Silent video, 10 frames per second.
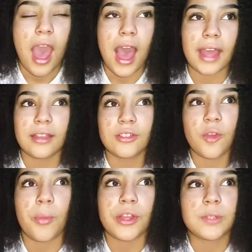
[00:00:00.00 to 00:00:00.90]
and sort
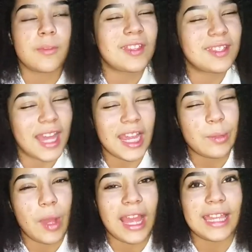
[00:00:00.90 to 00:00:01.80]
of punching me in the side,
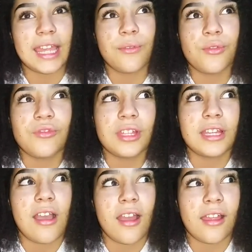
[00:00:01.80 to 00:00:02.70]
but it never
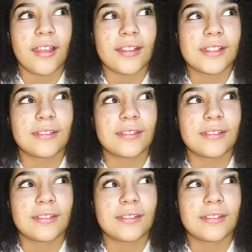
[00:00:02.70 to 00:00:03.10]
really hurt.